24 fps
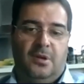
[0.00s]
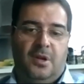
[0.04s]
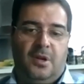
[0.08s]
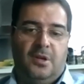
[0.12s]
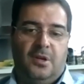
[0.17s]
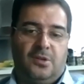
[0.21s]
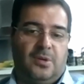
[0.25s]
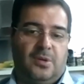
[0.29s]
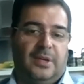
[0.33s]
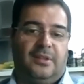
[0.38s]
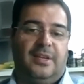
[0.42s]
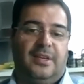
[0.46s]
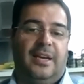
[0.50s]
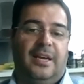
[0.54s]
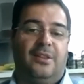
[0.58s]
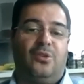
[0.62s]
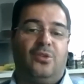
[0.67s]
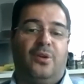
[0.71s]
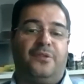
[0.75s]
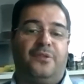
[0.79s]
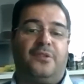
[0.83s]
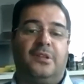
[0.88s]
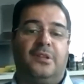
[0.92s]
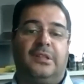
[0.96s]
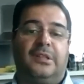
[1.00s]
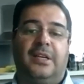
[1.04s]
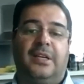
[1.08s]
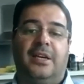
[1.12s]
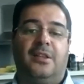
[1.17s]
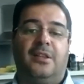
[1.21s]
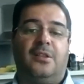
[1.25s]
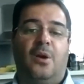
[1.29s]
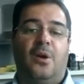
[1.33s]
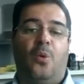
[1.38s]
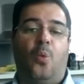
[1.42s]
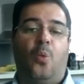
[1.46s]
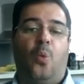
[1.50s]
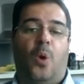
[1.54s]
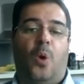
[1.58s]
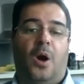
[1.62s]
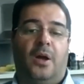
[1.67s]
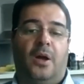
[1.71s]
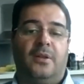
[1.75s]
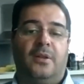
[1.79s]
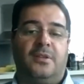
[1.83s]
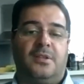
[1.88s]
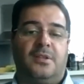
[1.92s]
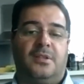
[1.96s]
So at the end of the day, the
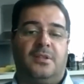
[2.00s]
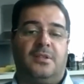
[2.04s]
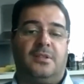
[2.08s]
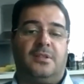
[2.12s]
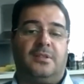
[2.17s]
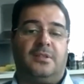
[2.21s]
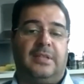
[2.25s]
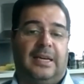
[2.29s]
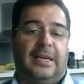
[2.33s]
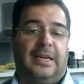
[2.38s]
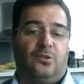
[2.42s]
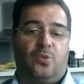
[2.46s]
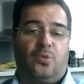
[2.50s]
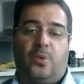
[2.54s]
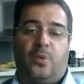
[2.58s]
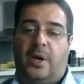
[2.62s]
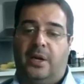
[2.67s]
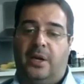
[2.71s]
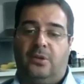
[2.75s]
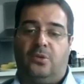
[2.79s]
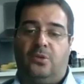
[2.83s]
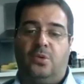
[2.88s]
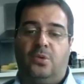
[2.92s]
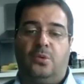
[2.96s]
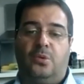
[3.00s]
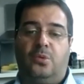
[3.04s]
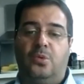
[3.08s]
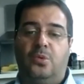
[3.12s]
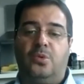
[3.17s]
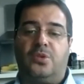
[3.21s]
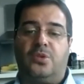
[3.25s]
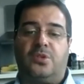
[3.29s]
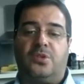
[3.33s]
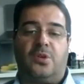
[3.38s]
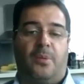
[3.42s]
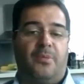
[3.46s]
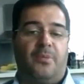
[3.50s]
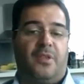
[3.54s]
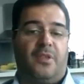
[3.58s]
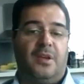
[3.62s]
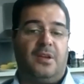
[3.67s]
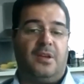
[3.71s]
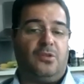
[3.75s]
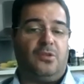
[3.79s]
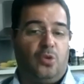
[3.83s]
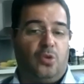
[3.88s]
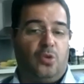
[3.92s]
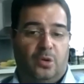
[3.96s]
ones that try to do
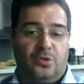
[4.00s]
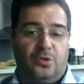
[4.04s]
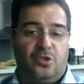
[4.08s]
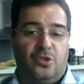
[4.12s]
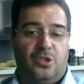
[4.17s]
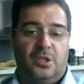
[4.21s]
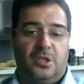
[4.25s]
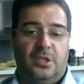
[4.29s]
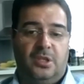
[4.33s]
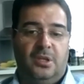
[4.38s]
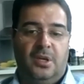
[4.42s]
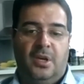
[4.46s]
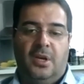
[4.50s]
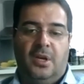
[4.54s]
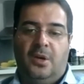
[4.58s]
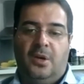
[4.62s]
something dodgy